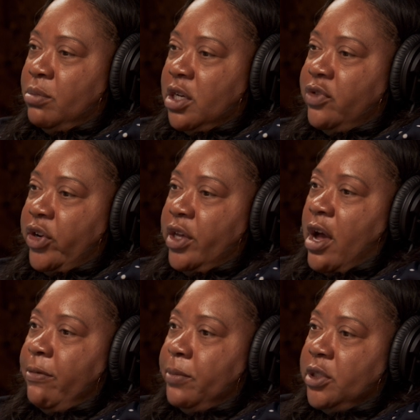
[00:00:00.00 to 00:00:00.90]
much for the
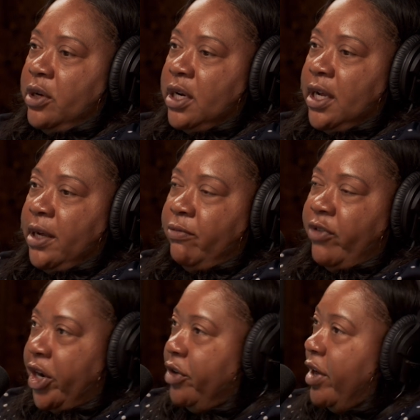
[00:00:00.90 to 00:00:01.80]
opportunity.
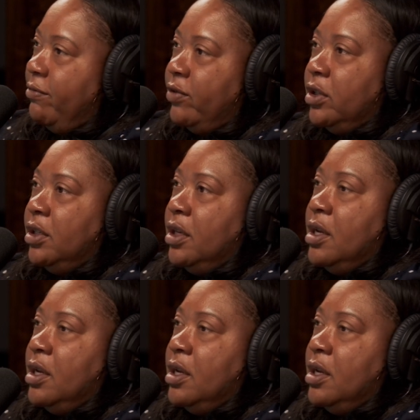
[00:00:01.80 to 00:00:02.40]
Very grateful.